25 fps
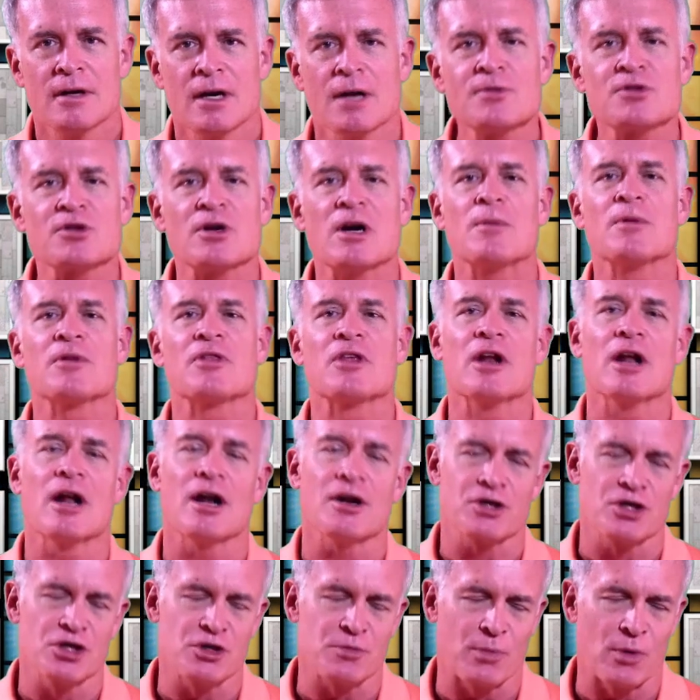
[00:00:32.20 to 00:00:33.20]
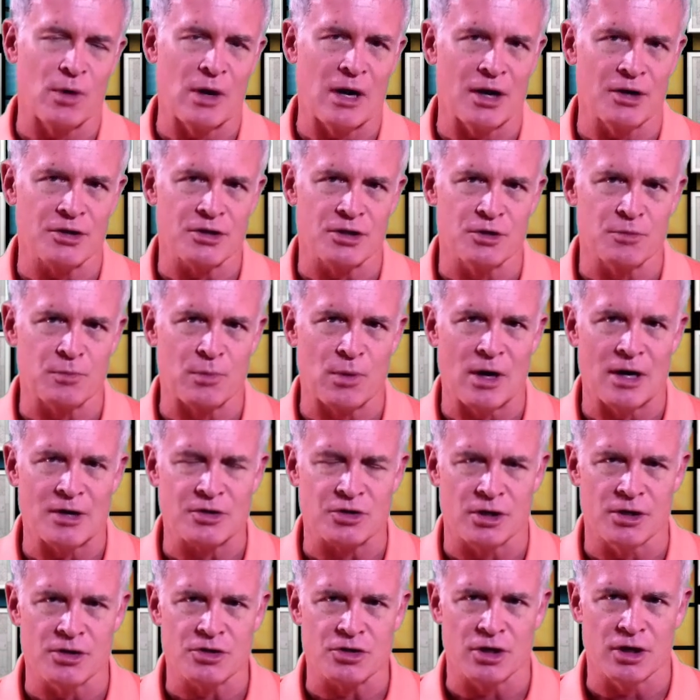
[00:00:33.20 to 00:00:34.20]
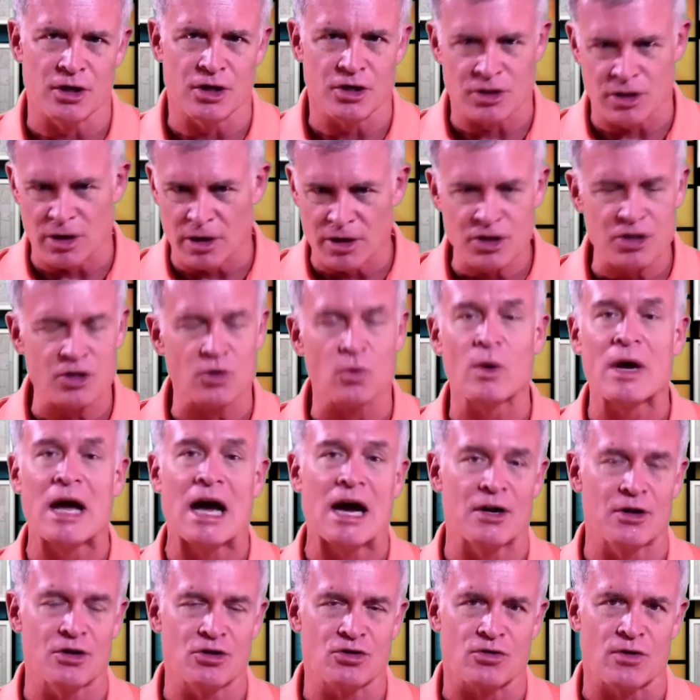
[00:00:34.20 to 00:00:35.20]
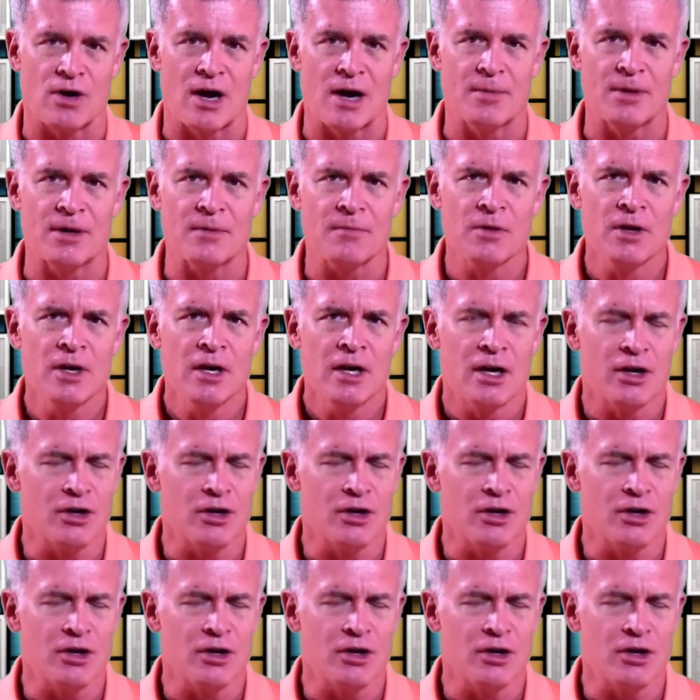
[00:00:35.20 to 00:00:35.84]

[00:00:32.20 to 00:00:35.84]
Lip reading: Let me describe what the analysis paralysis process is, at least the way I describe it.